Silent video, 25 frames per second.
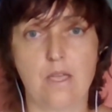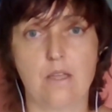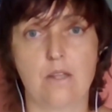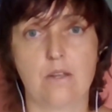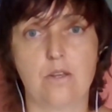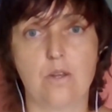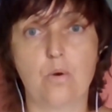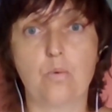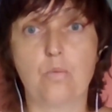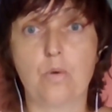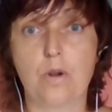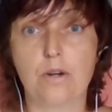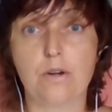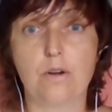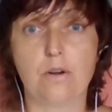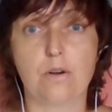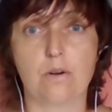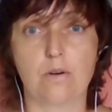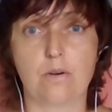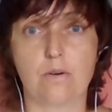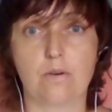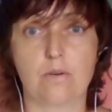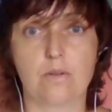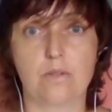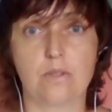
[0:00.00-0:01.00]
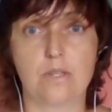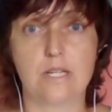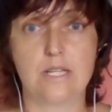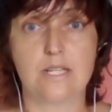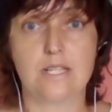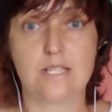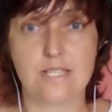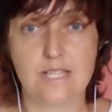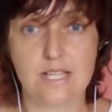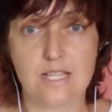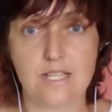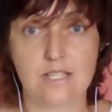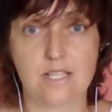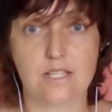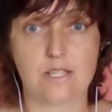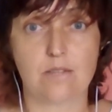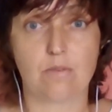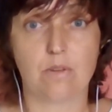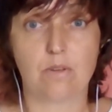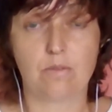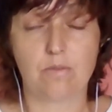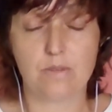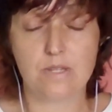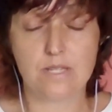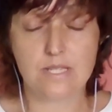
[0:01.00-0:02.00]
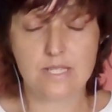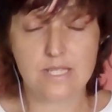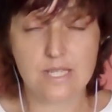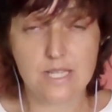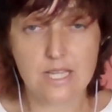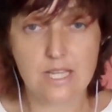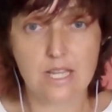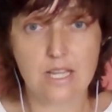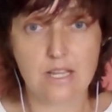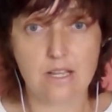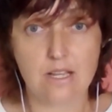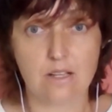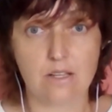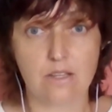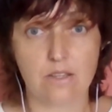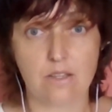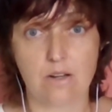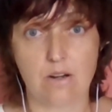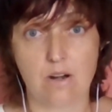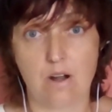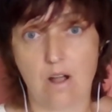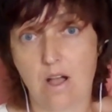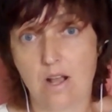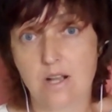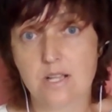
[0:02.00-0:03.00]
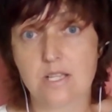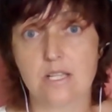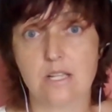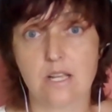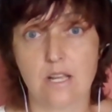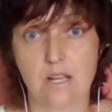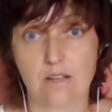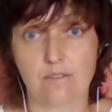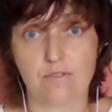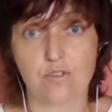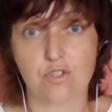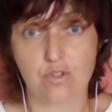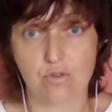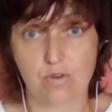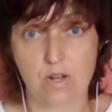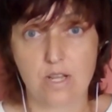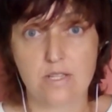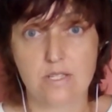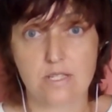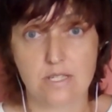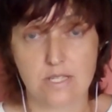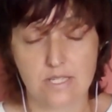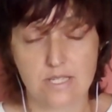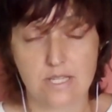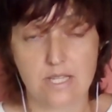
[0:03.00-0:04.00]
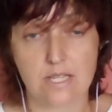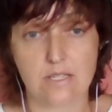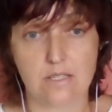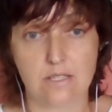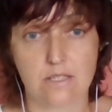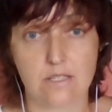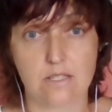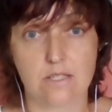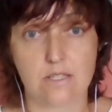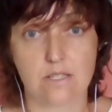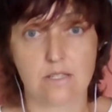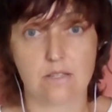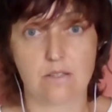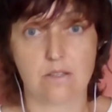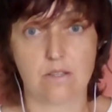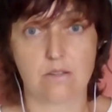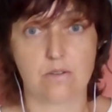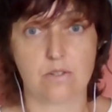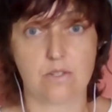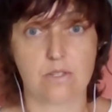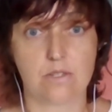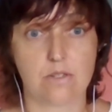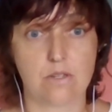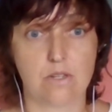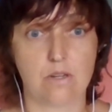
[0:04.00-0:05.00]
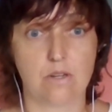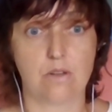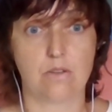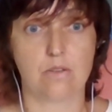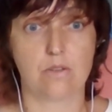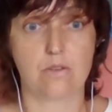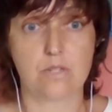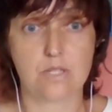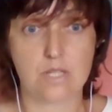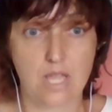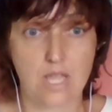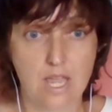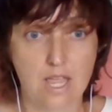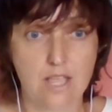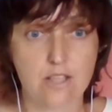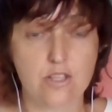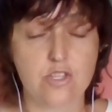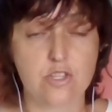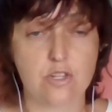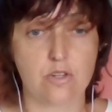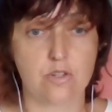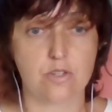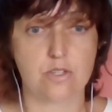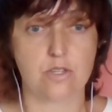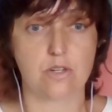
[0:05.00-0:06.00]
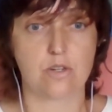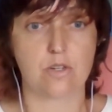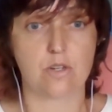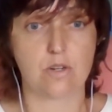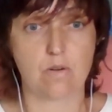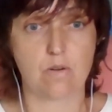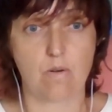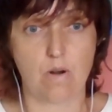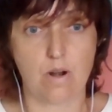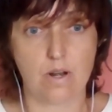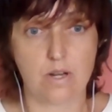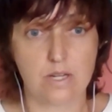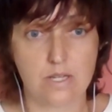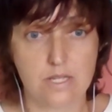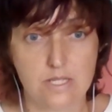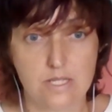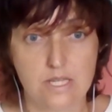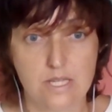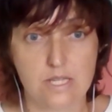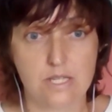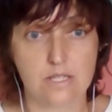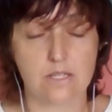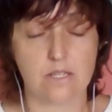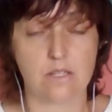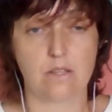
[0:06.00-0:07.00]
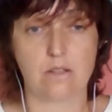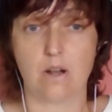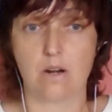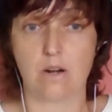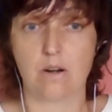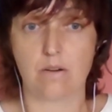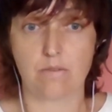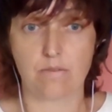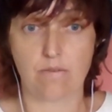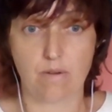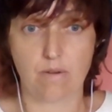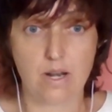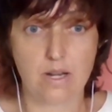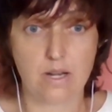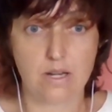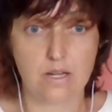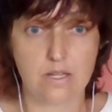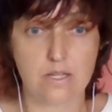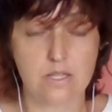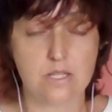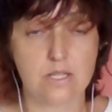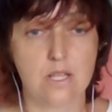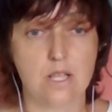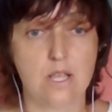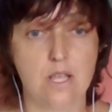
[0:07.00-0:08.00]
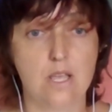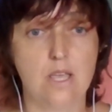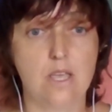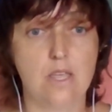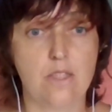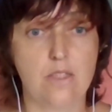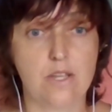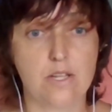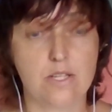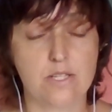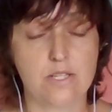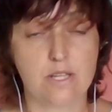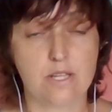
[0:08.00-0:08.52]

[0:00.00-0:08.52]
no wonder the diseases that we see, there are oxidative stress diseases. There's cancers, there's chronic diseases, arthritis, there's